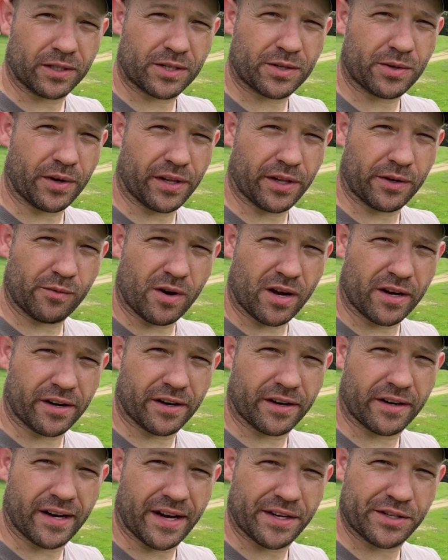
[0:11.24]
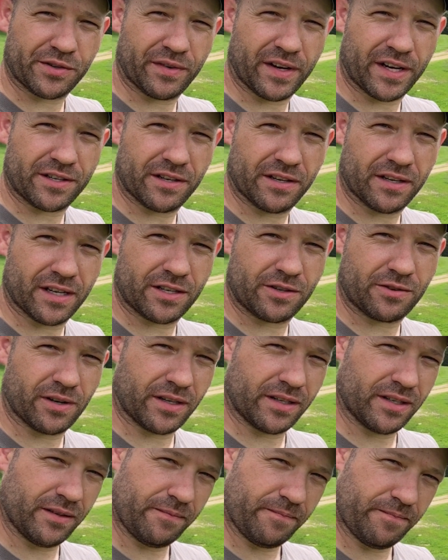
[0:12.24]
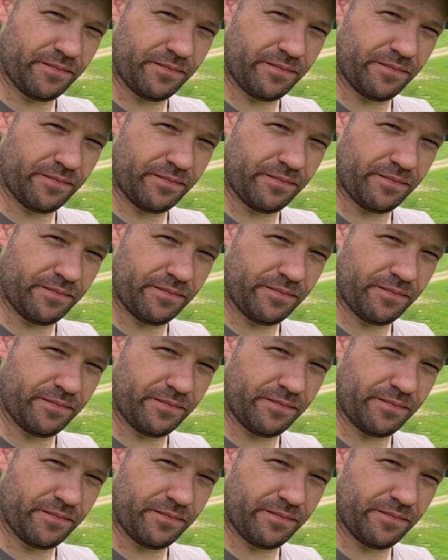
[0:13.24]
soil and water conservation district